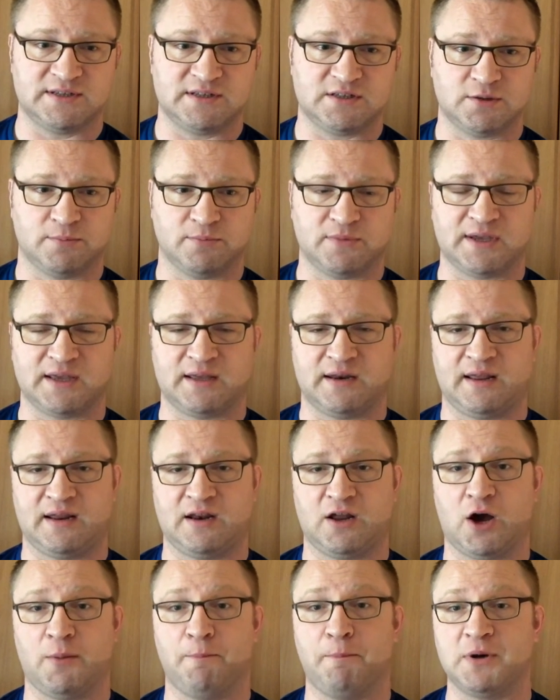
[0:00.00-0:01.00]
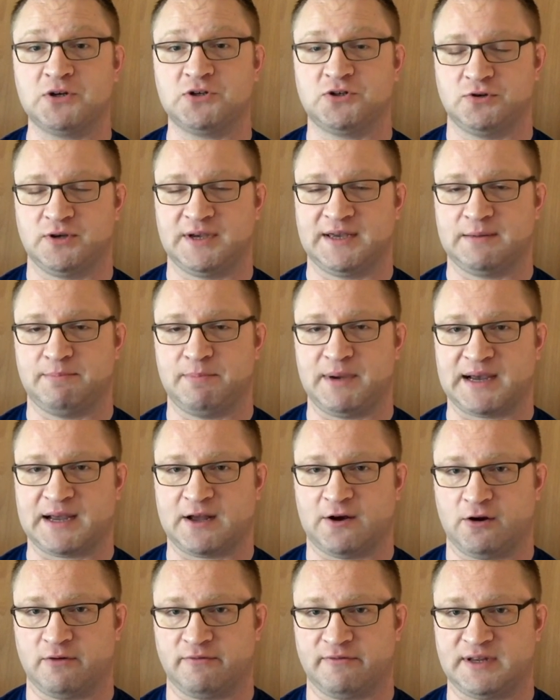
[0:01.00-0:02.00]
in something and how much you get back
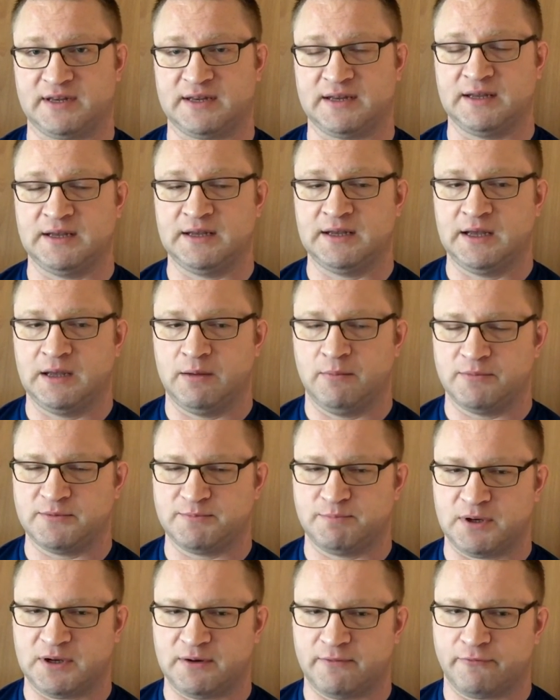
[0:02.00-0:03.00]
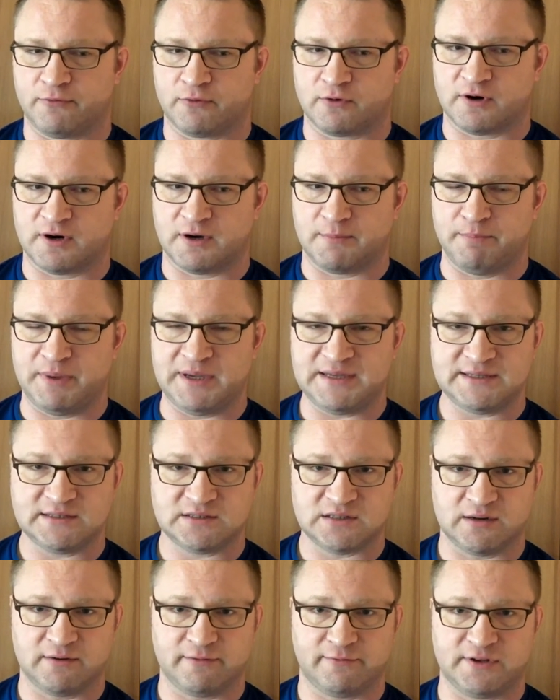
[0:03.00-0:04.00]
out of it. But for a basic
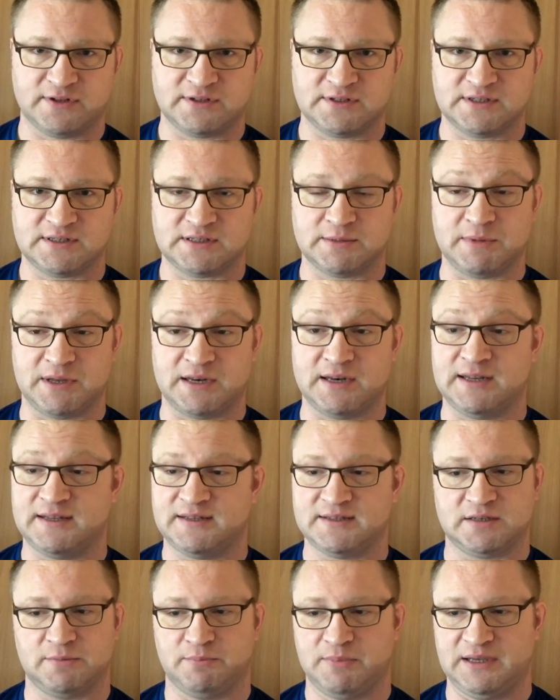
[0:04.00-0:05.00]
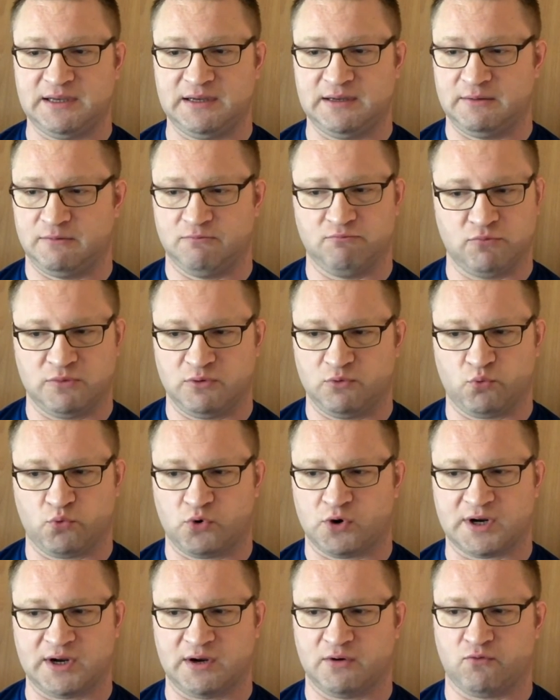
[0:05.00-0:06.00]
self-defense system, it needs to be
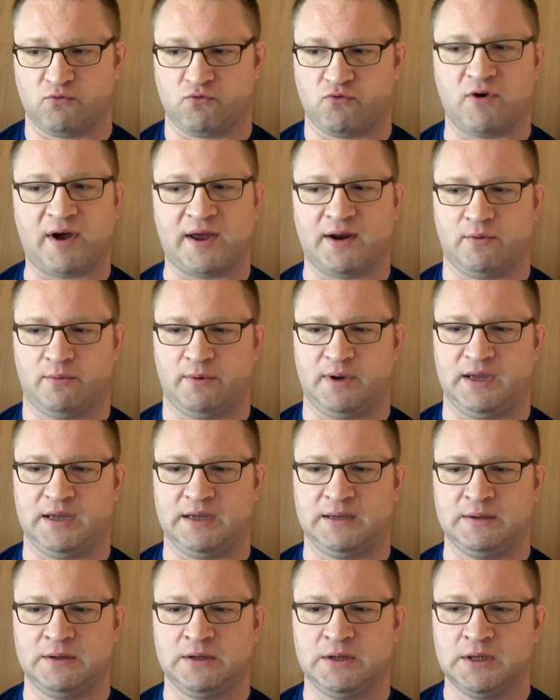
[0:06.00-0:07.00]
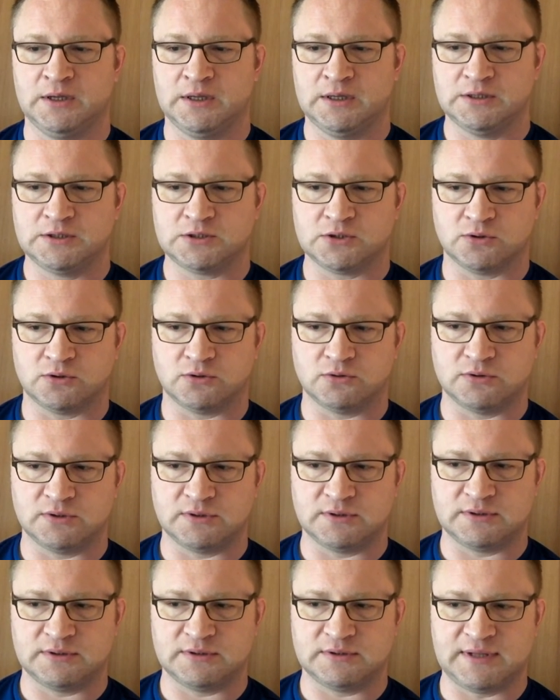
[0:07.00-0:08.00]
working right away. So
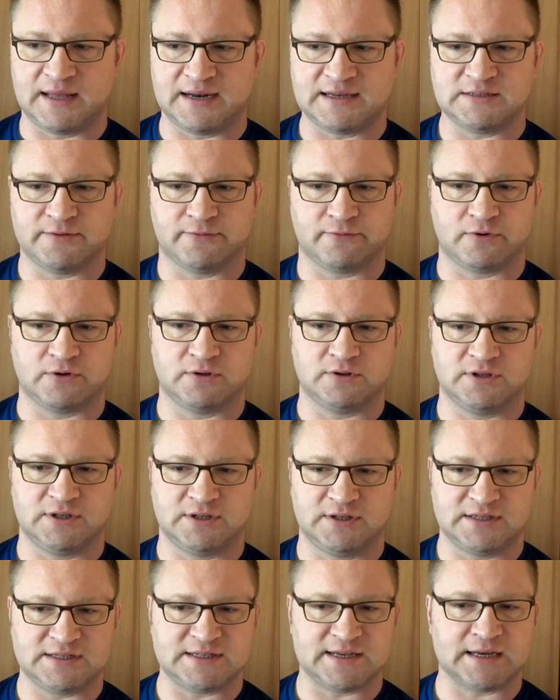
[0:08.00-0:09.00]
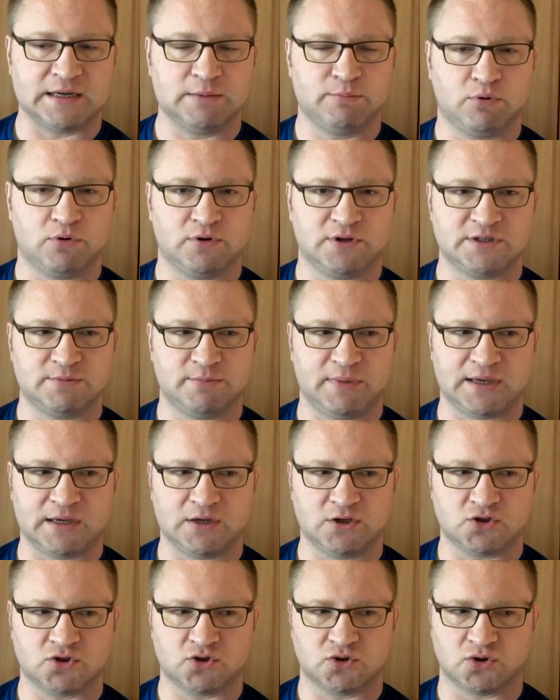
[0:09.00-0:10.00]
that is the second point, is
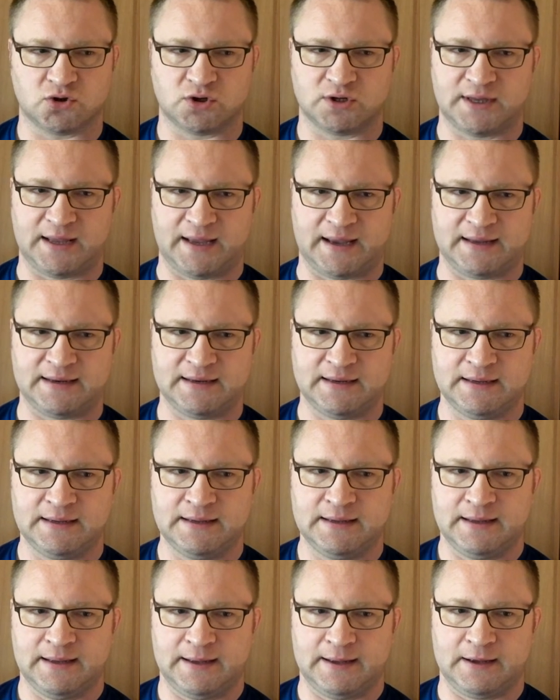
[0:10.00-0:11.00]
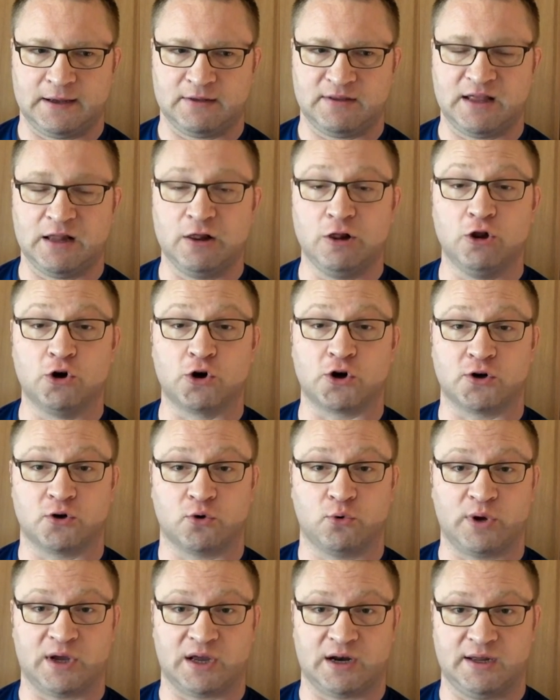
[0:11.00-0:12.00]
making sure that they learn
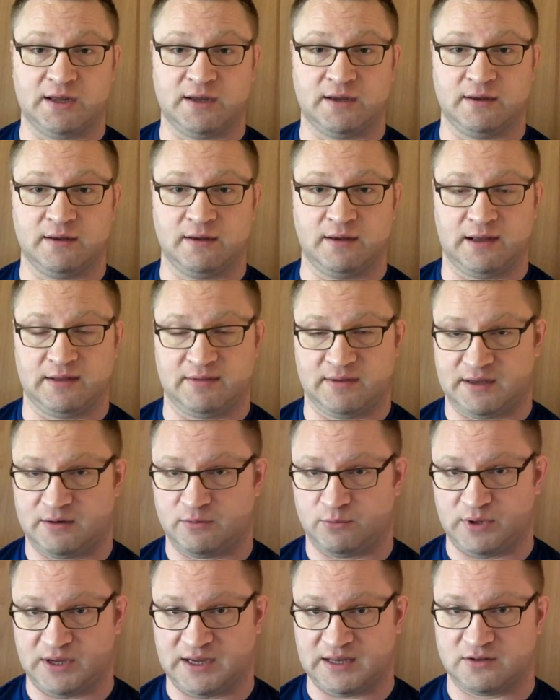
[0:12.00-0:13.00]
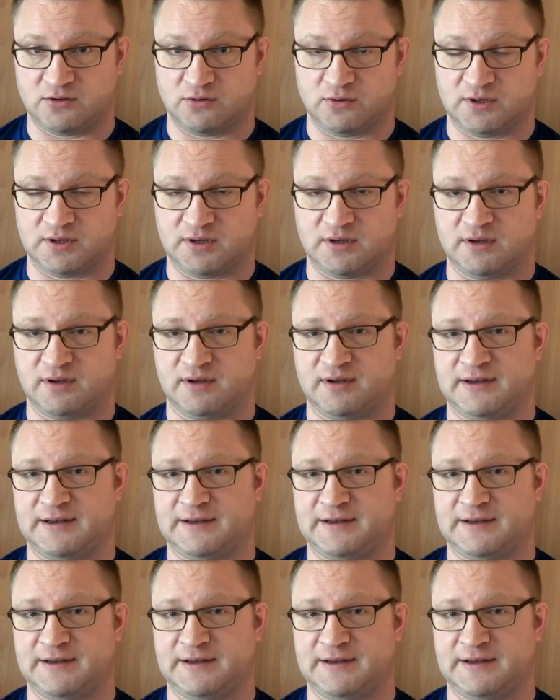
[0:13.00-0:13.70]
quickly, and then we get to the